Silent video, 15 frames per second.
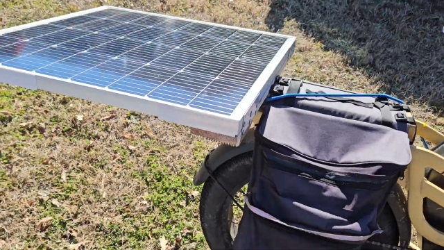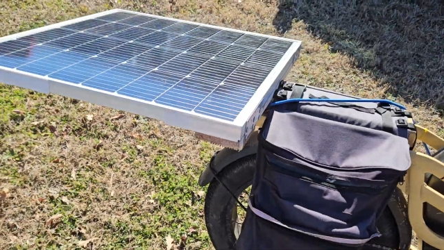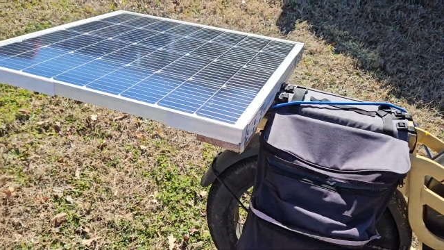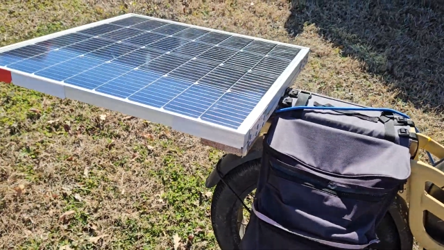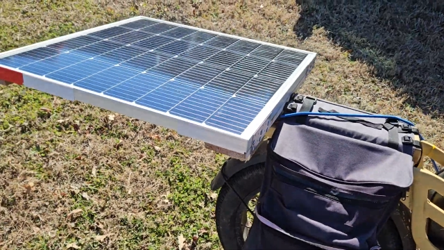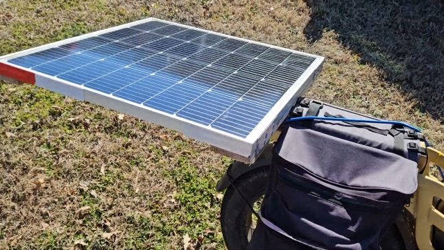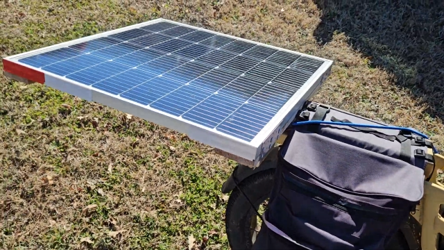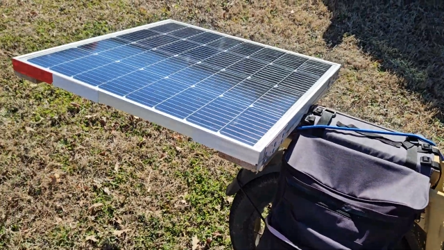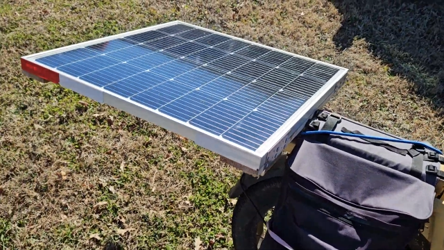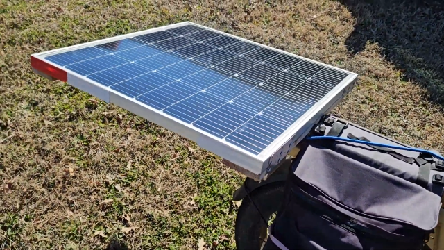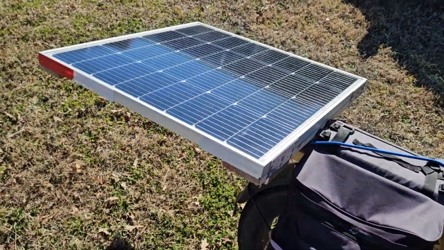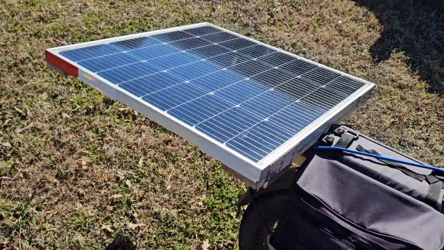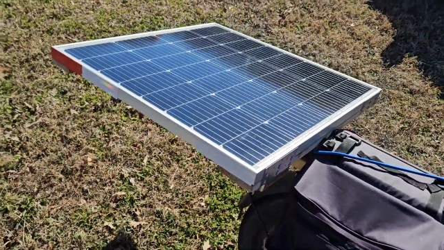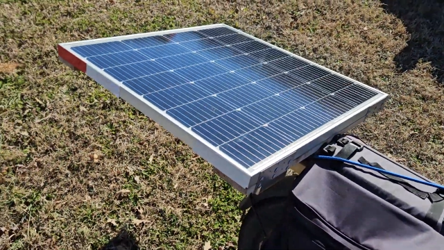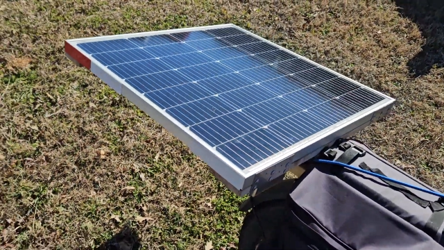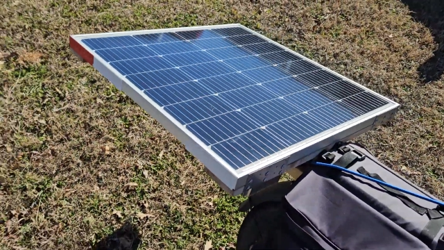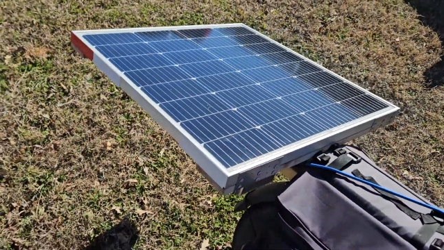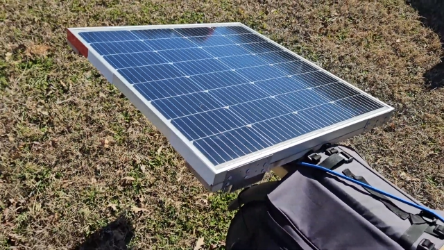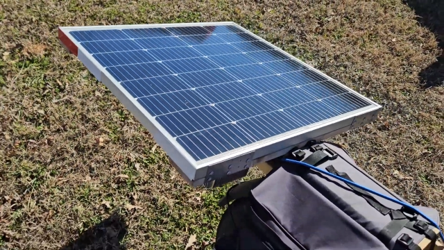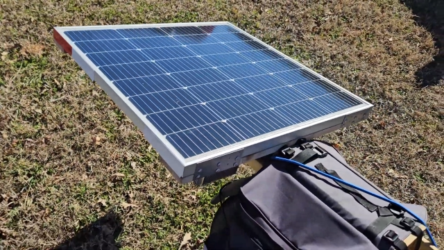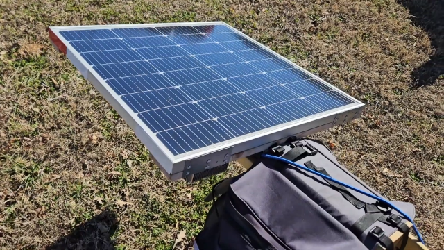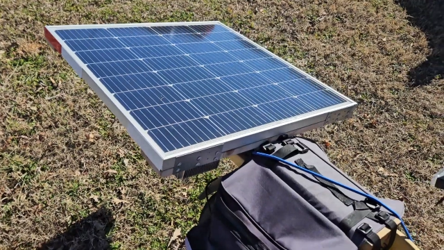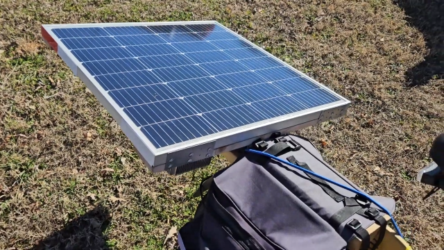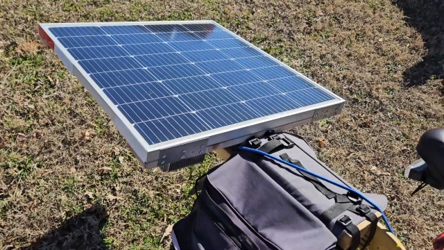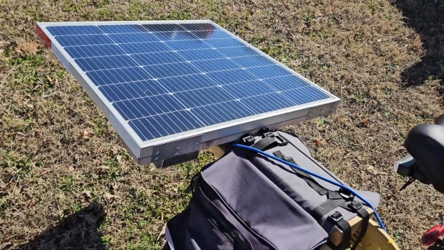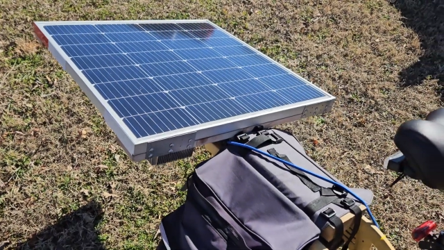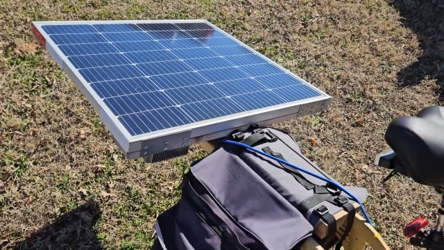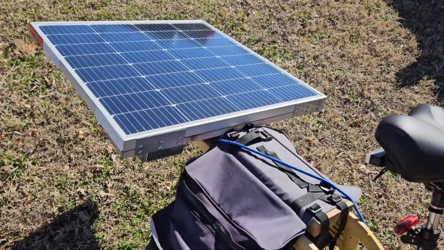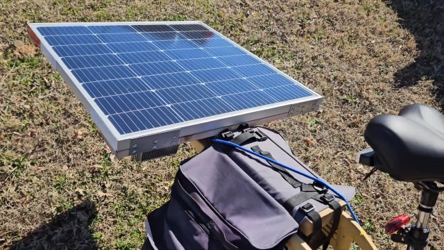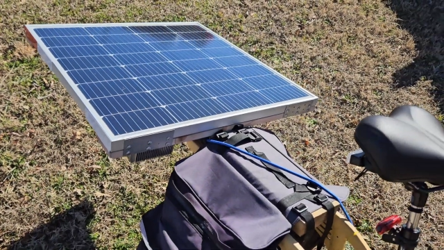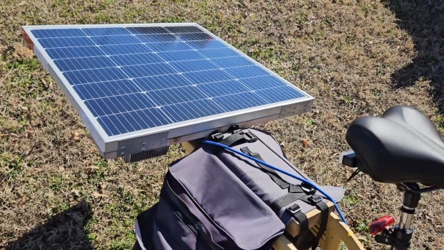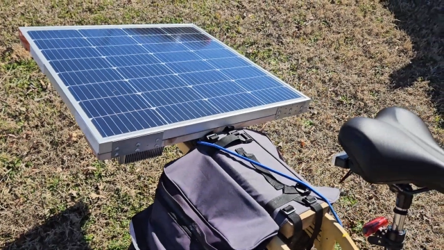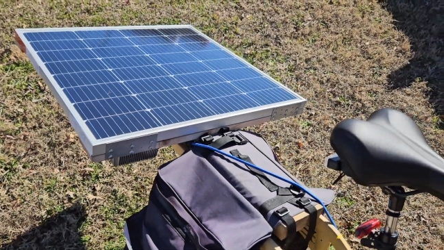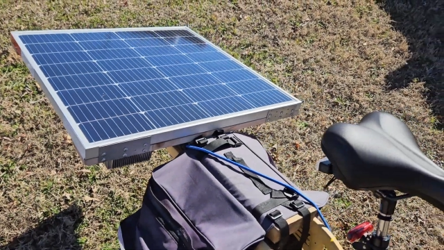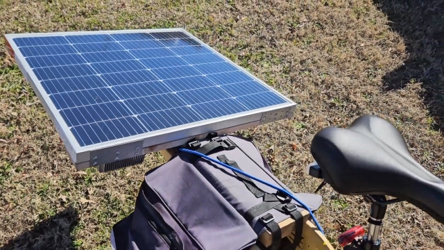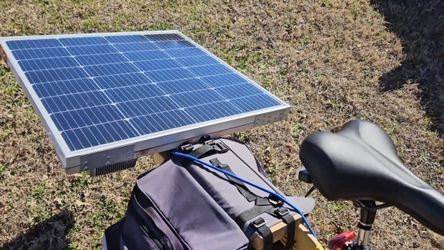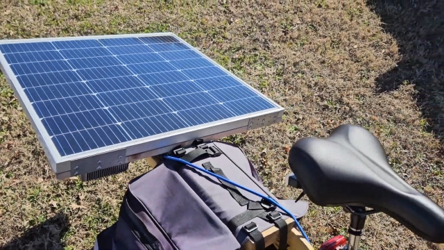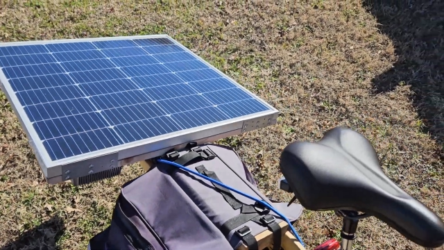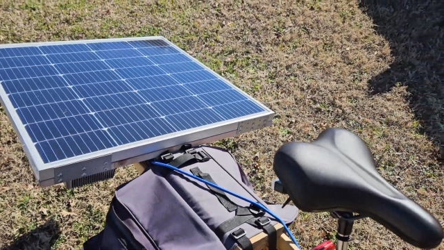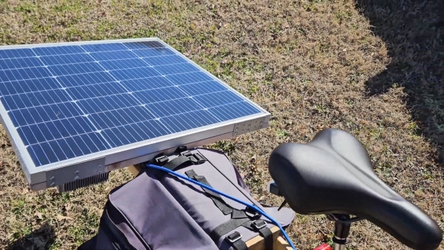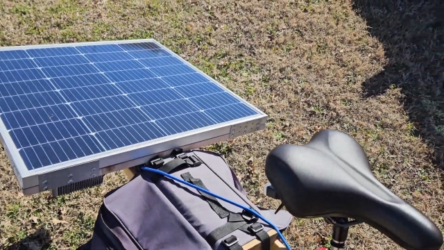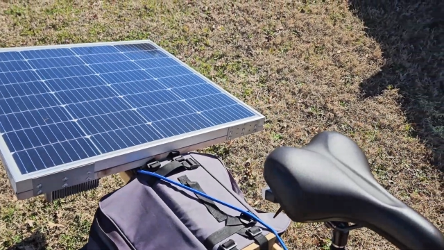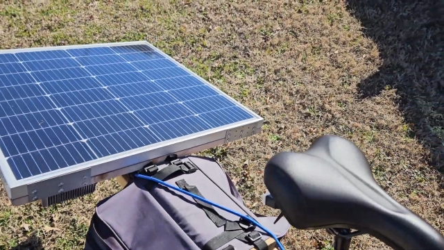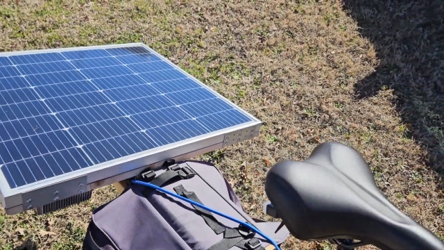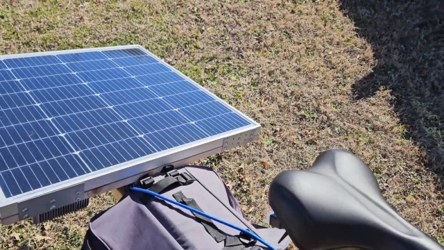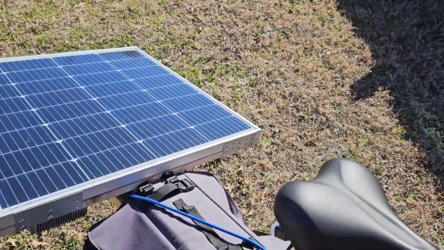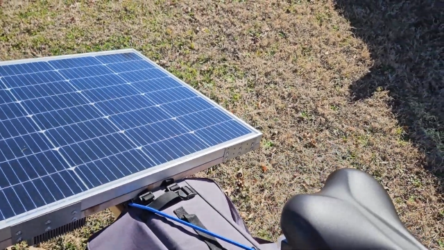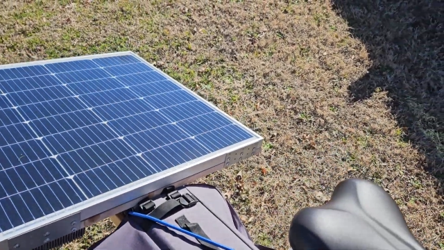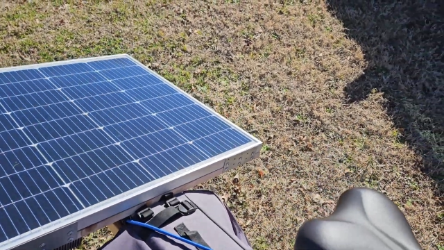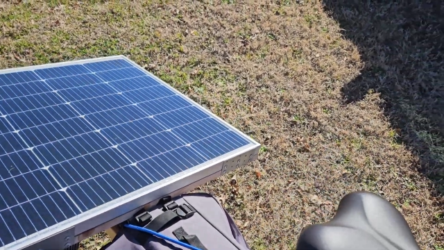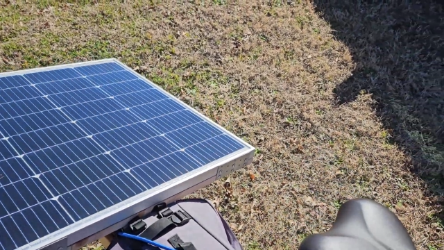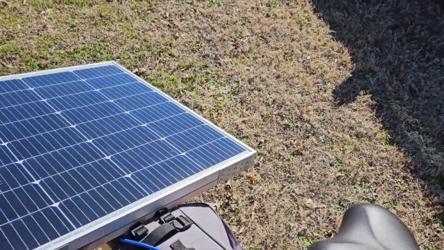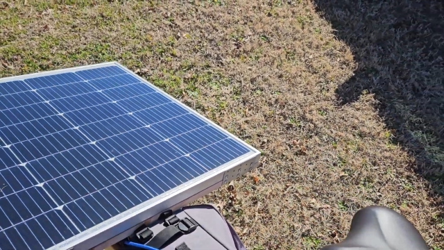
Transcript: Nobody's mouth can be seen.